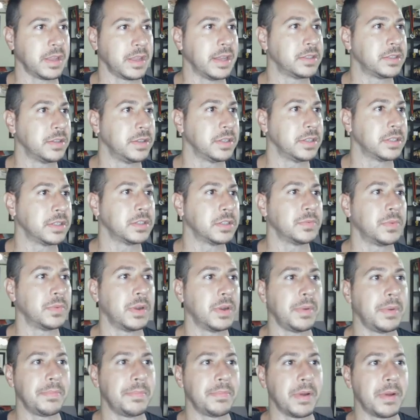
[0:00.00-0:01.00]
Okay, so this is
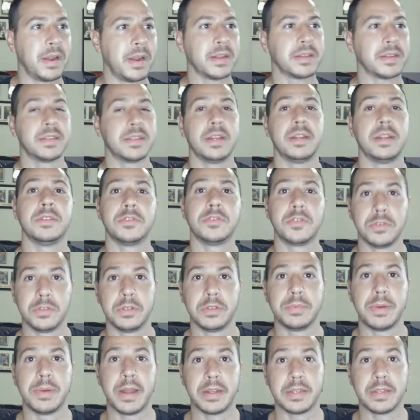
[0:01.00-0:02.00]
one of my products that I
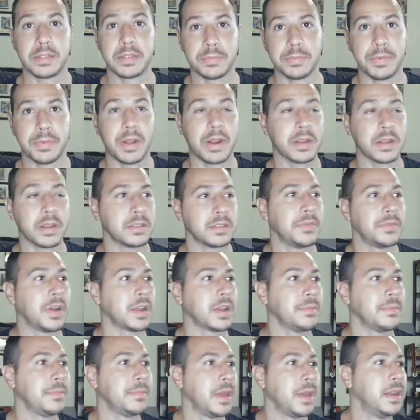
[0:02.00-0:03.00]
told you about as the products I
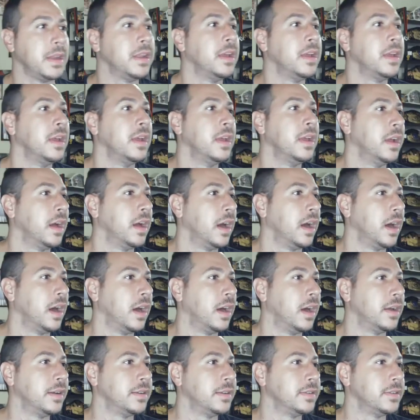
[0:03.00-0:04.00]
recommend.
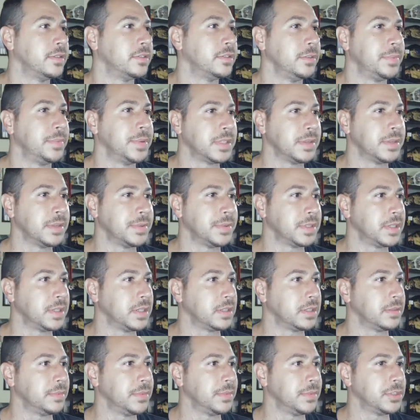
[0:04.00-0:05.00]
Uh, stupid simple
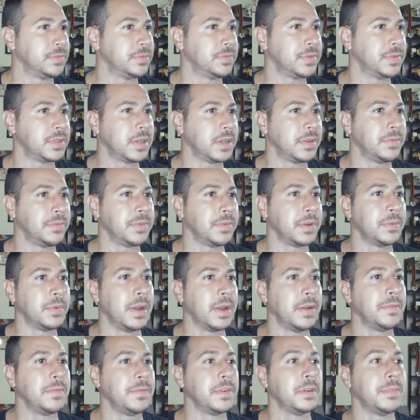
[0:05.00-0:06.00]
system, 100% free
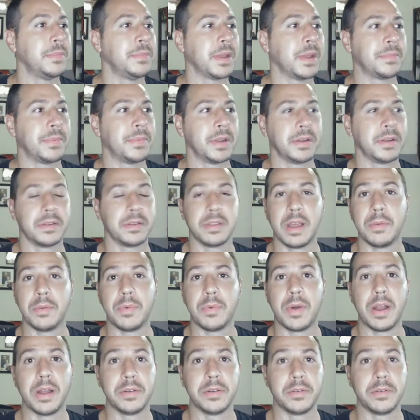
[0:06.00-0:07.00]
way for you to make money
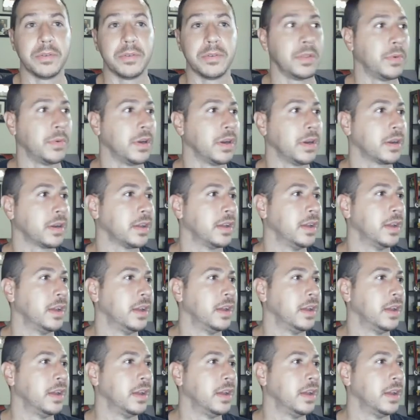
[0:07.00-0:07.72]
online while I do all the work.